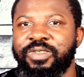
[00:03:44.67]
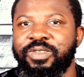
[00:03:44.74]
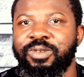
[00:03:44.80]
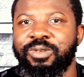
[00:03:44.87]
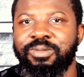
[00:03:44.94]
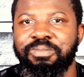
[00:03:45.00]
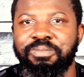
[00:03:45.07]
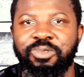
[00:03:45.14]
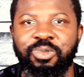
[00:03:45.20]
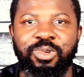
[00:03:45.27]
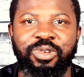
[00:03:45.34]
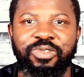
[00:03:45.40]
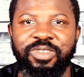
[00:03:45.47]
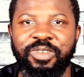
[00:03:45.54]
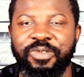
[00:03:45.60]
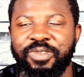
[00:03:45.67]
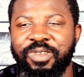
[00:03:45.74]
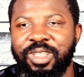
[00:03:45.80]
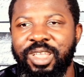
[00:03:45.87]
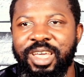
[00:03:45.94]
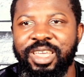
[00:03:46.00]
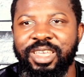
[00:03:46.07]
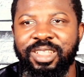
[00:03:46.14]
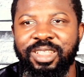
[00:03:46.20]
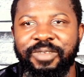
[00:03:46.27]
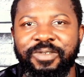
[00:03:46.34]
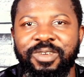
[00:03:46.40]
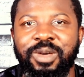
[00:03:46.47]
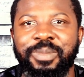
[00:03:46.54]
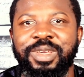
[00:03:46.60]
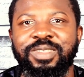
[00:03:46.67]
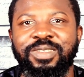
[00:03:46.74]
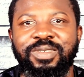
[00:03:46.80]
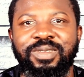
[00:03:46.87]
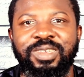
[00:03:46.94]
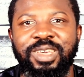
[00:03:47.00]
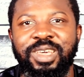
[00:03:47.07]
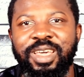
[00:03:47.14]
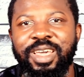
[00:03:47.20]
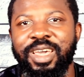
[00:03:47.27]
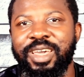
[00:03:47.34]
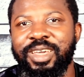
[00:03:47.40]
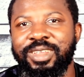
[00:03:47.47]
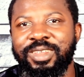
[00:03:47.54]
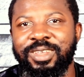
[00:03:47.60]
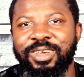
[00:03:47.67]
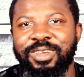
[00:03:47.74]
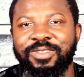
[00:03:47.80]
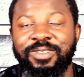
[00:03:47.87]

So do well to give us a like, leave comments, and uh,